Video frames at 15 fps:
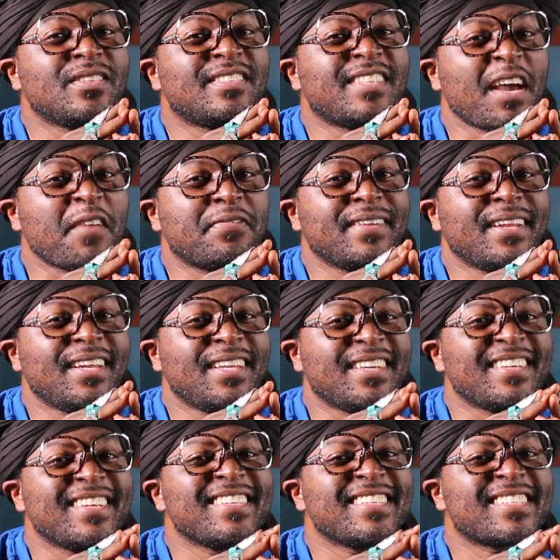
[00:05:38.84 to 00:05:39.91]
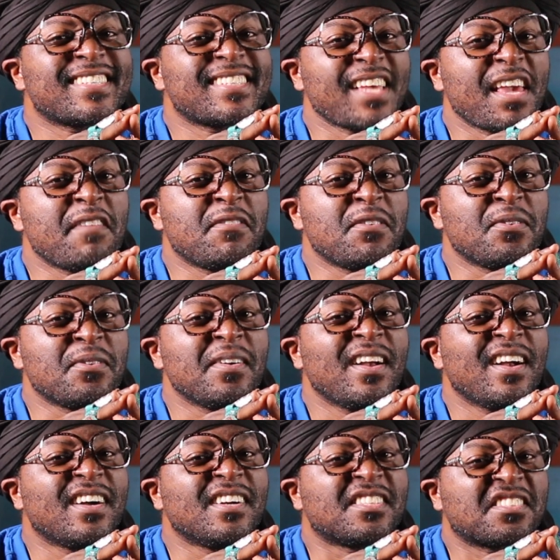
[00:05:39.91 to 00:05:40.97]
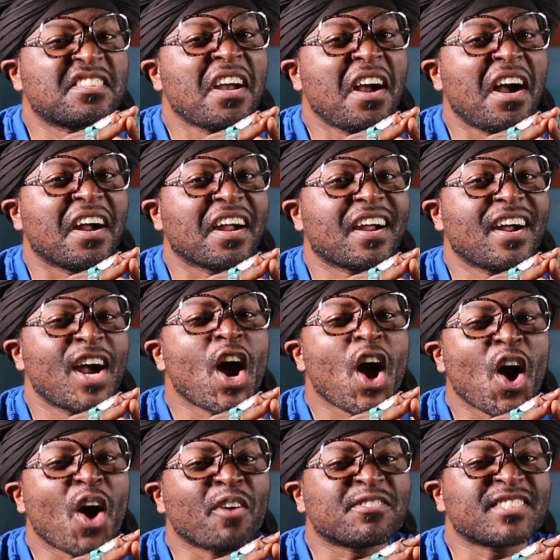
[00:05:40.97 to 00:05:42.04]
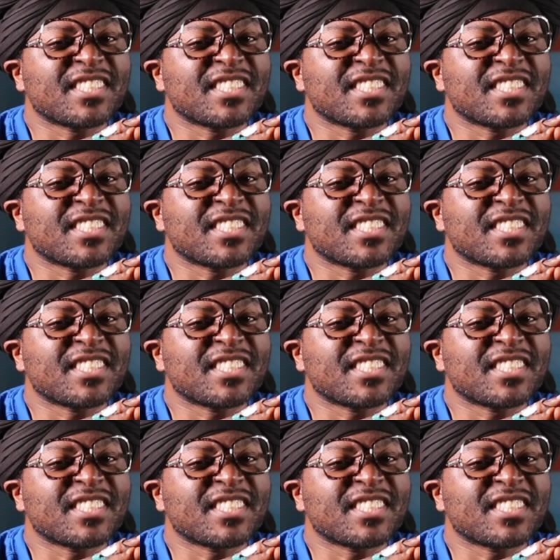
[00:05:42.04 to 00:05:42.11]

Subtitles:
definitely save you a chunk of